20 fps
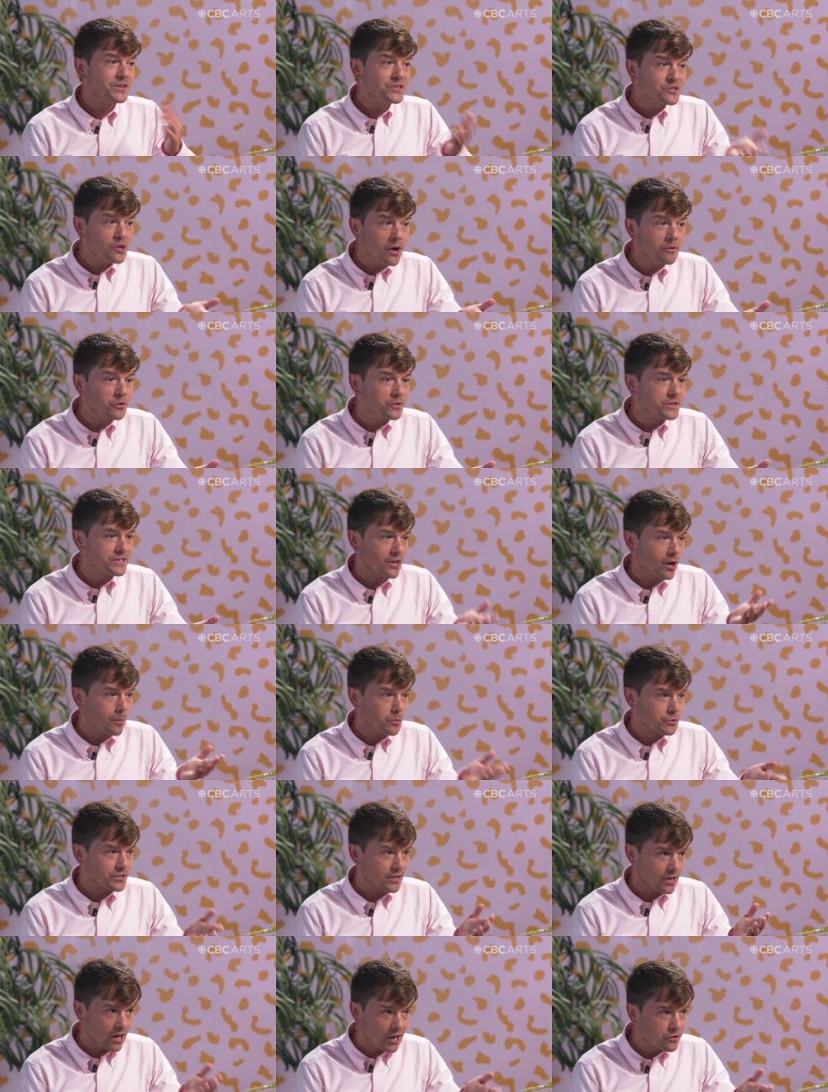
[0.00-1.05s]
This novel is
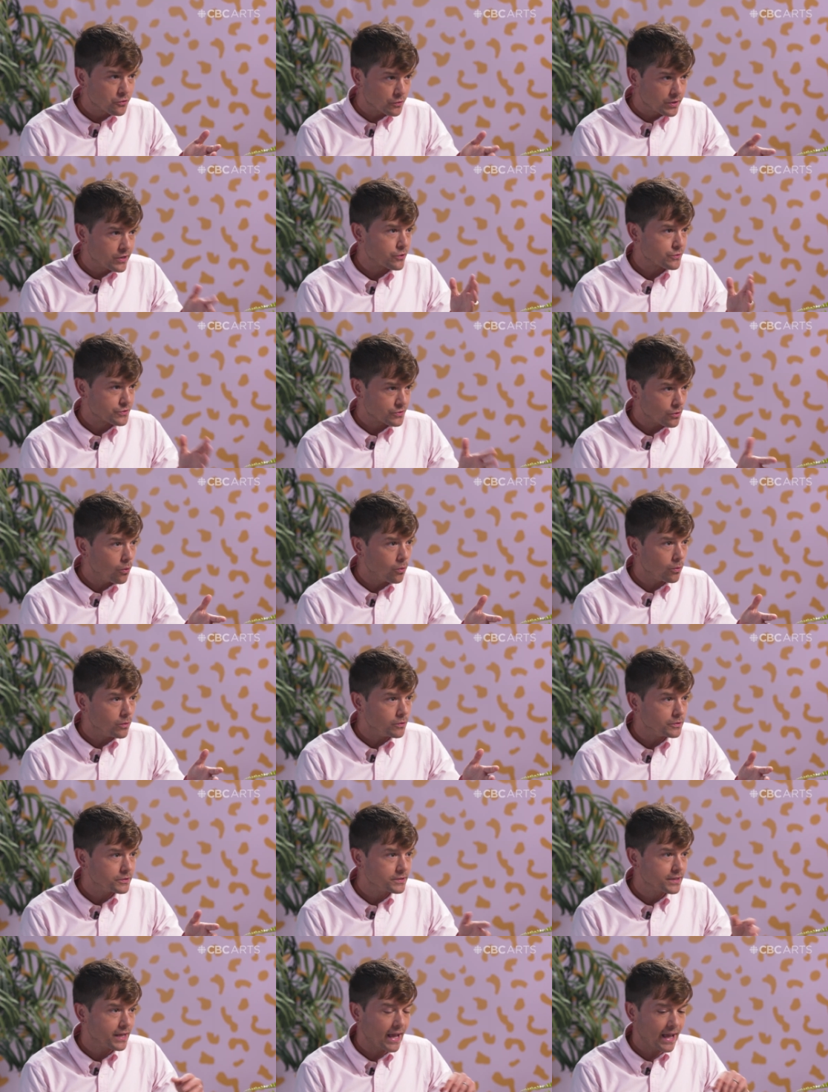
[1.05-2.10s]
almost 100 years
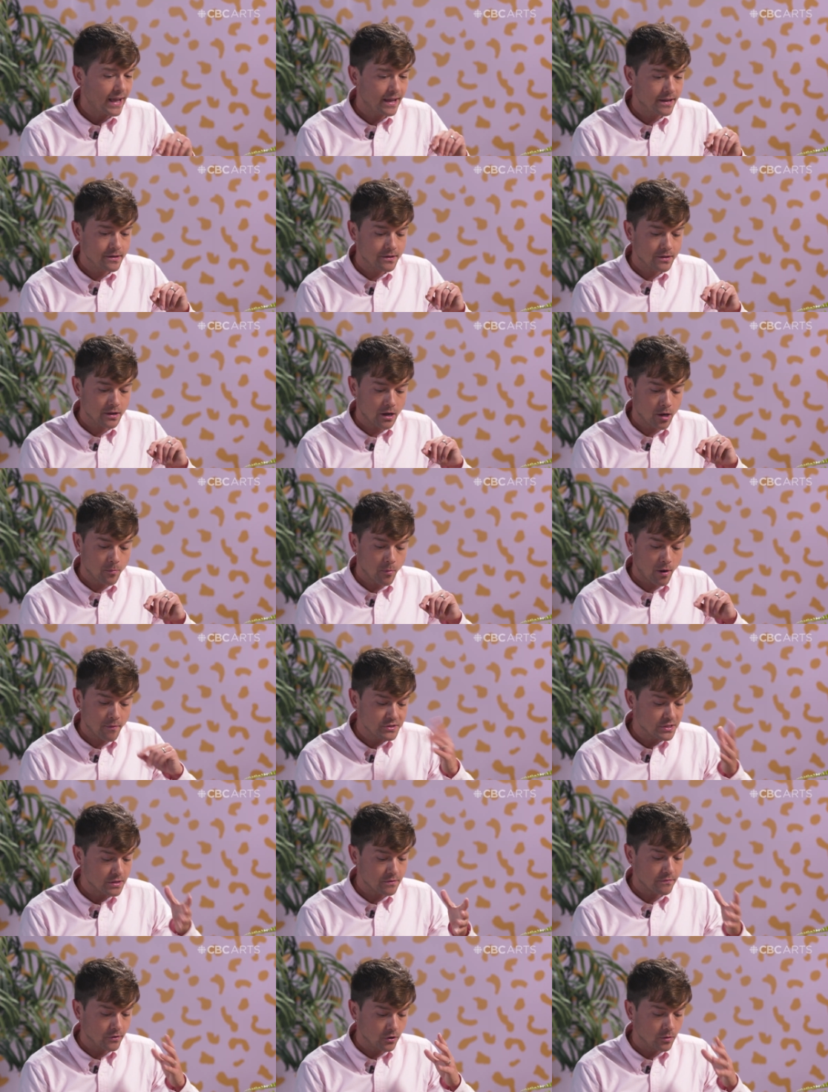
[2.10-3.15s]
old, and um,
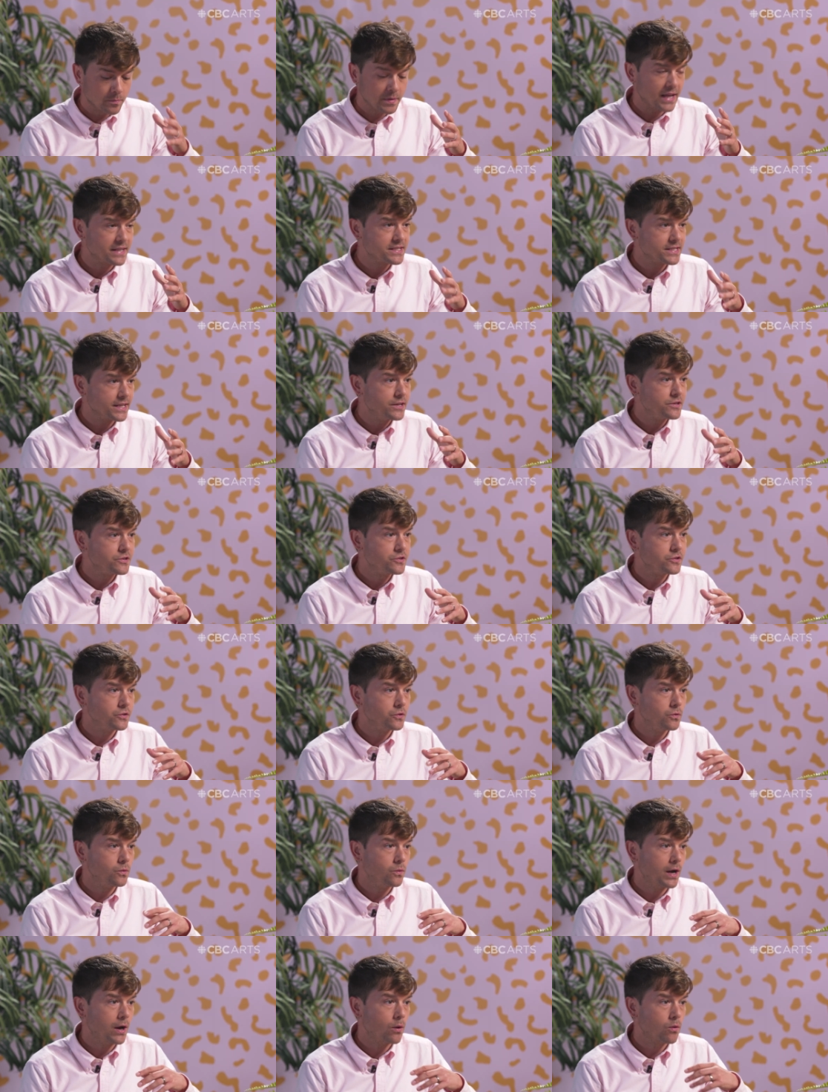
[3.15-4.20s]
obviously the film gets
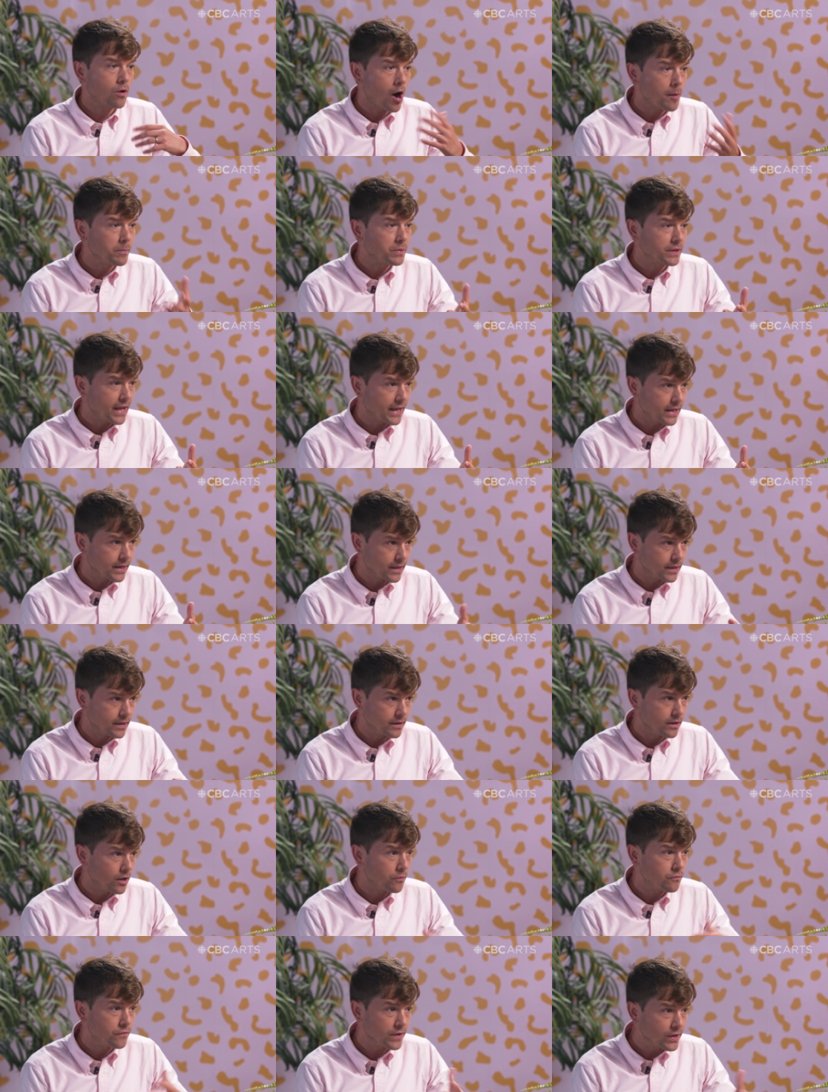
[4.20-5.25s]
into how
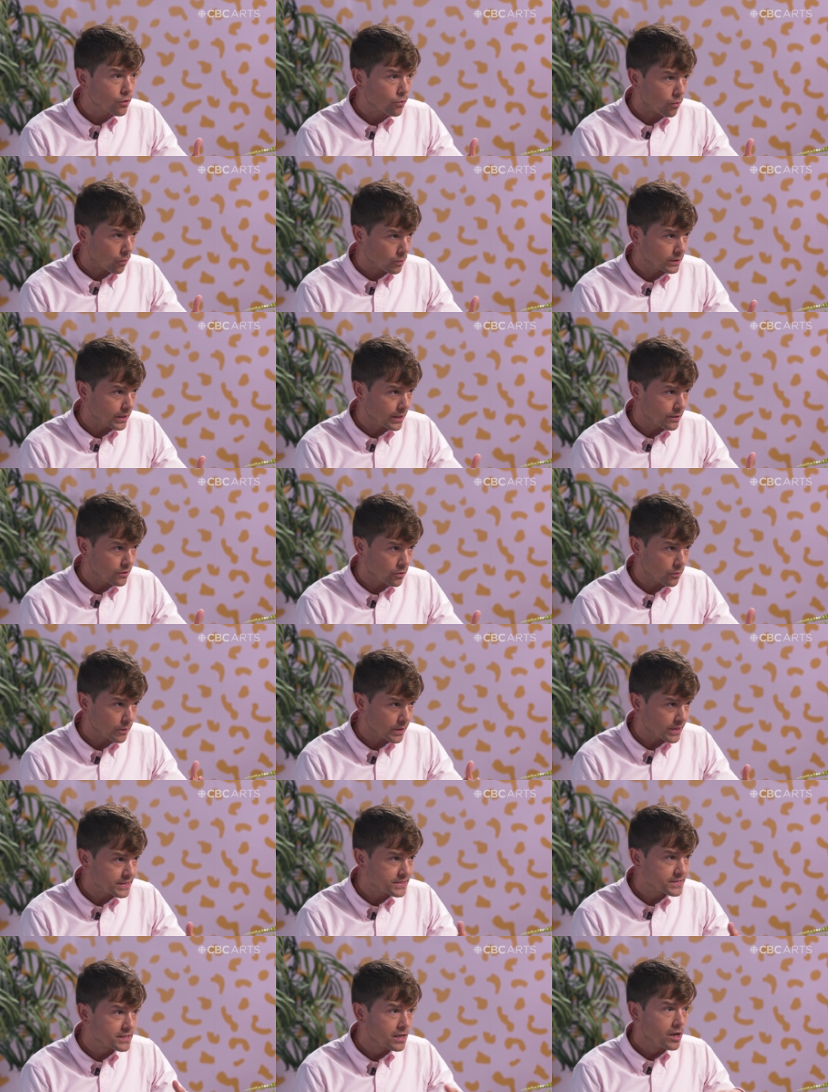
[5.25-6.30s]
complicated a figure Orlando
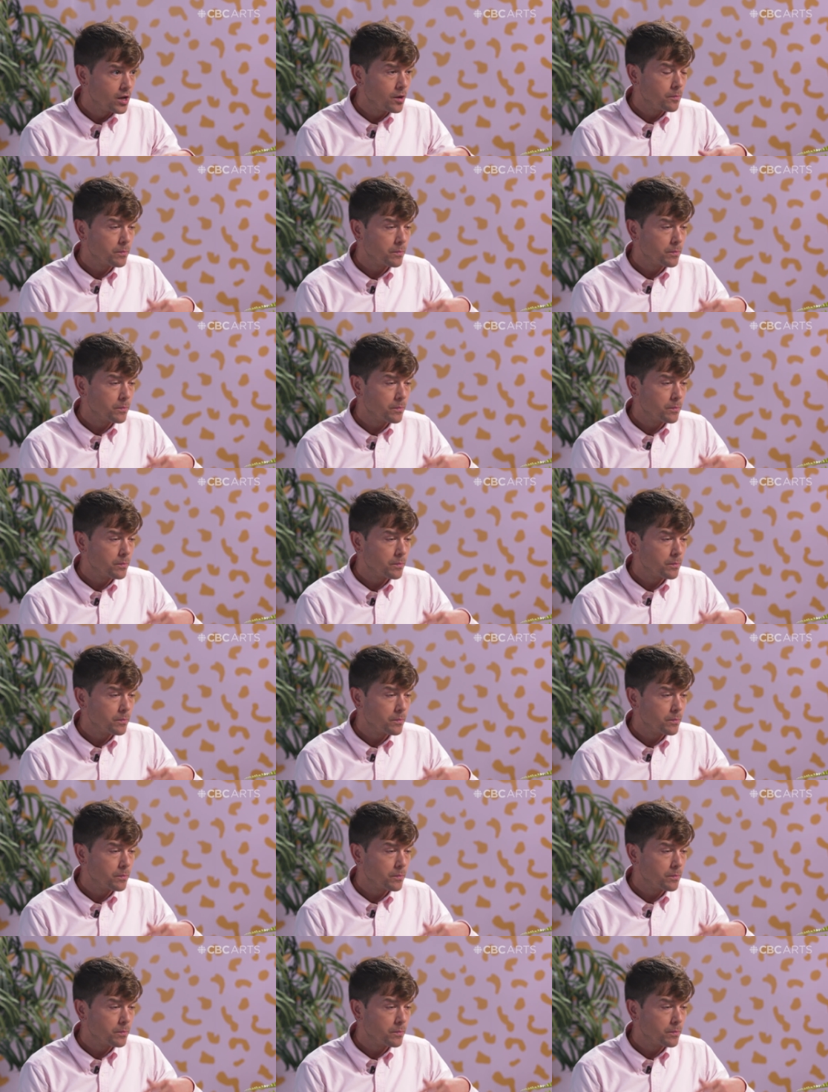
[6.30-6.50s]
is,